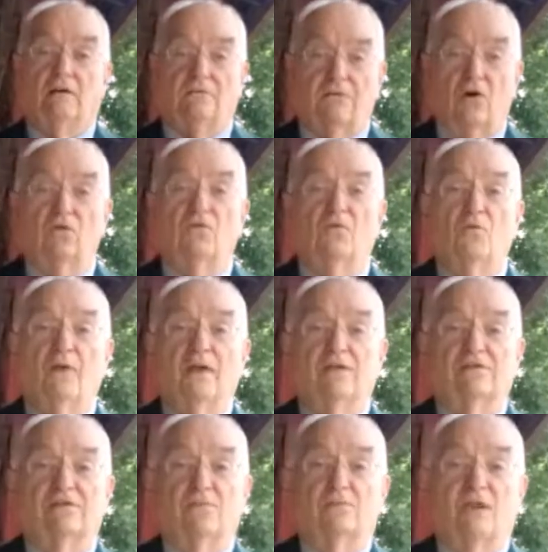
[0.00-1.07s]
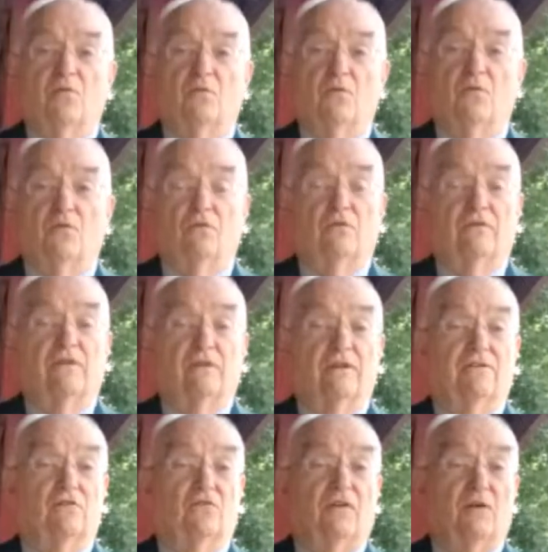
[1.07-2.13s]
Vote for me in September, or
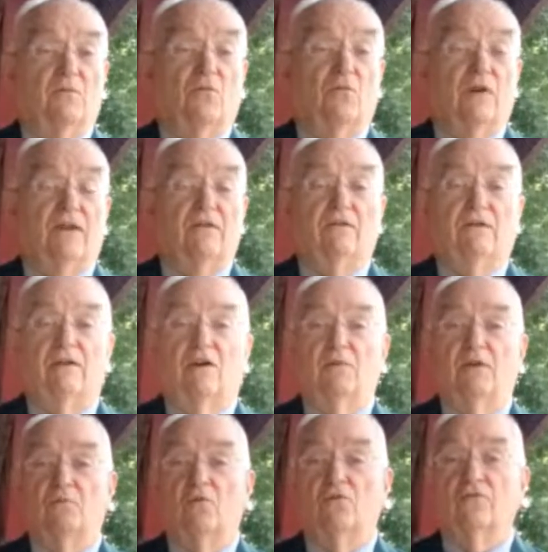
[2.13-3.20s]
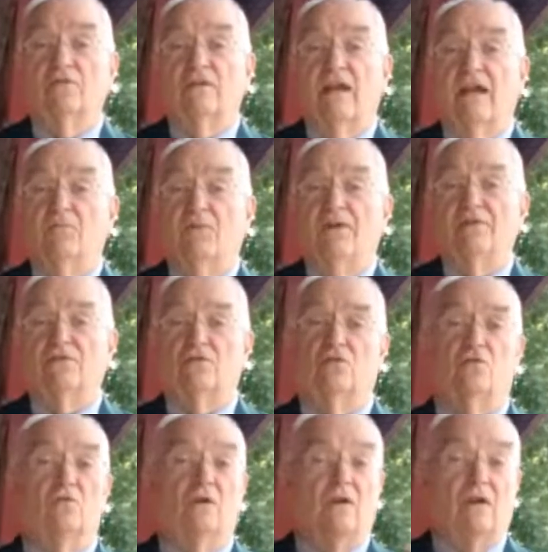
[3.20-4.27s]
in November rather, and I'll be more than happy
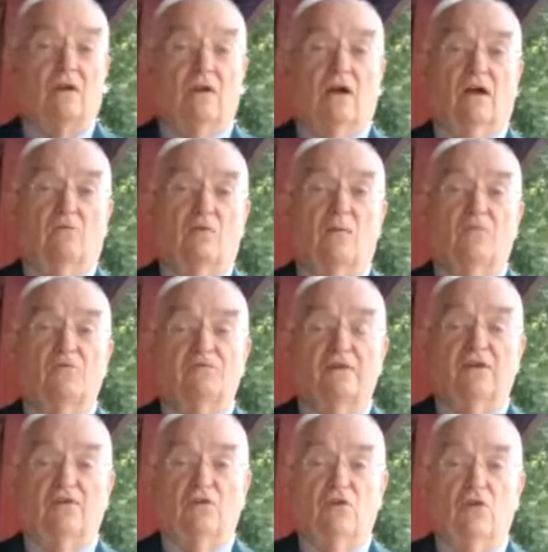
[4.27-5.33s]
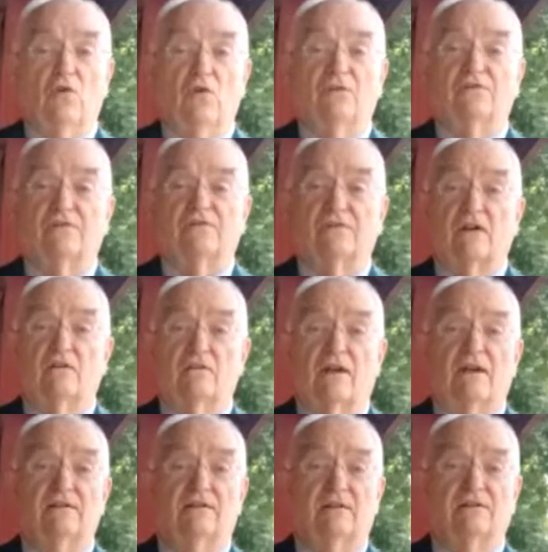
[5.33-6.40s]
to represent you and to start
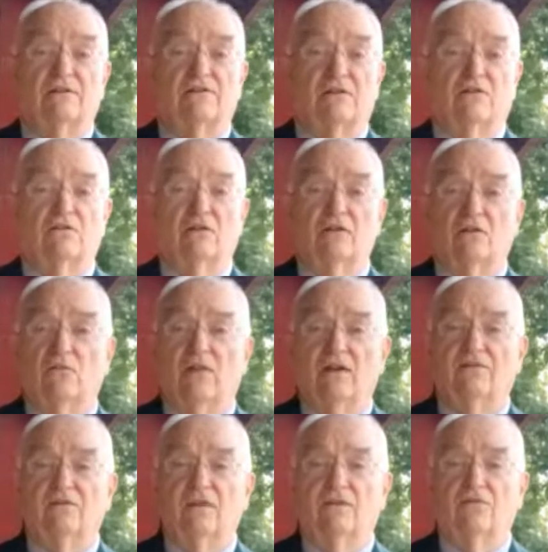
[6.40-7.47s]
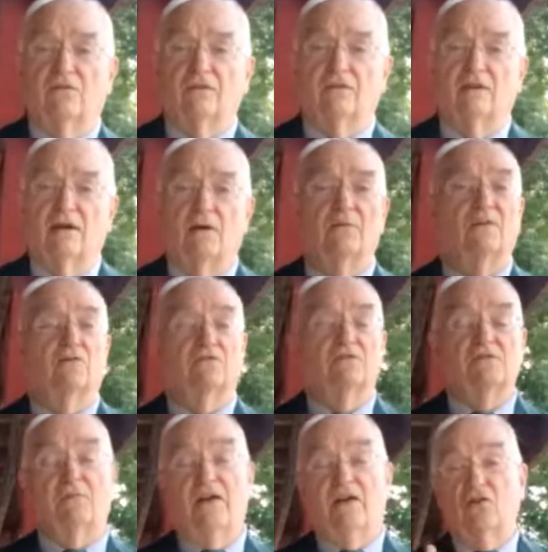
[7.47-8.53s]
ending the tyranny that we have to live with. I'm going to
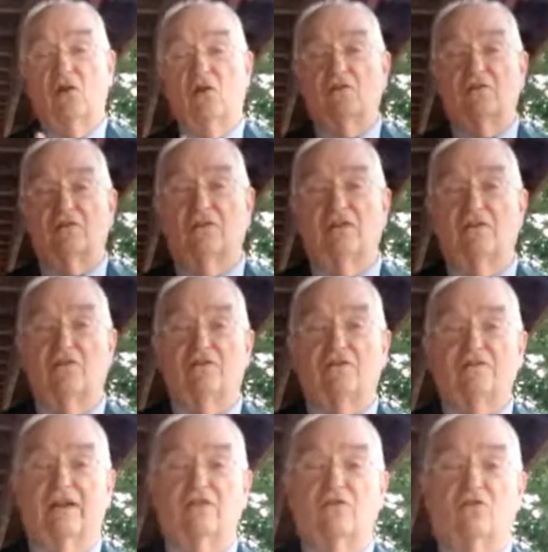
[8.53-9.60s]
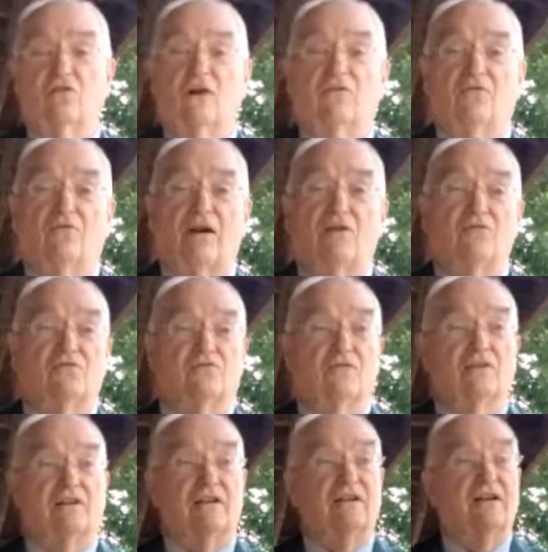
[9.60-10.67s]
turn this back over to Larry because I could go on for hours,
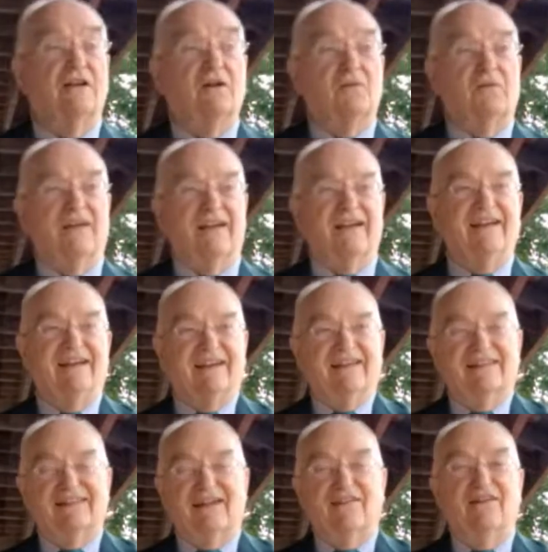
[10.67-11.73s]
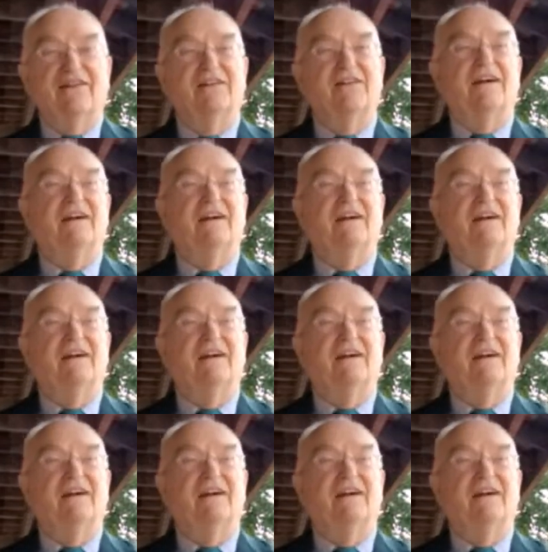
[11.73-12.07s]
really. Larry?